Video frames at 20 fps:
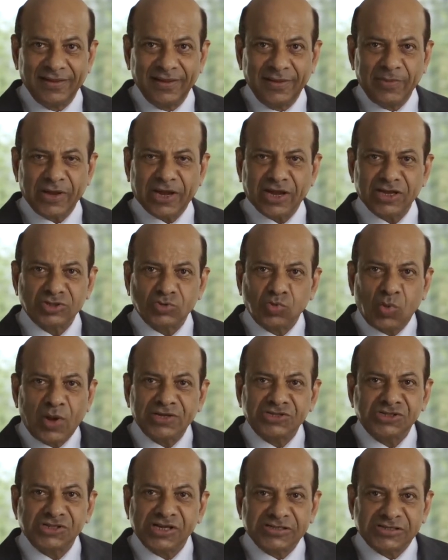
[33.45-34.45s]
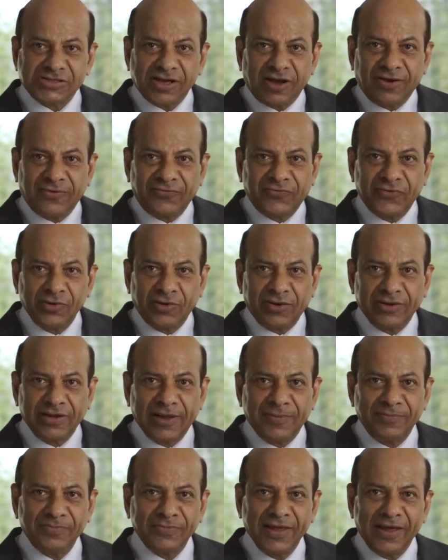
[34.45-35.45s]
Because once I saw a few of
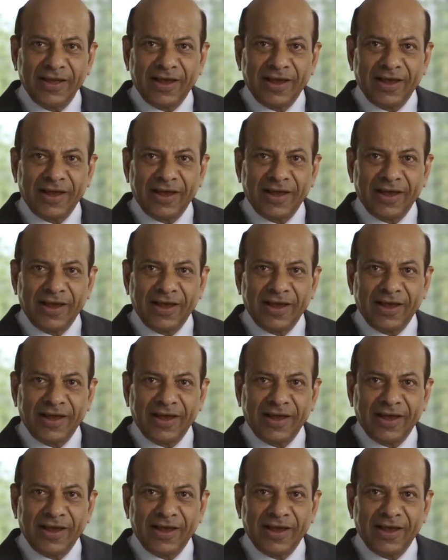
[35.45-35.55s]
them,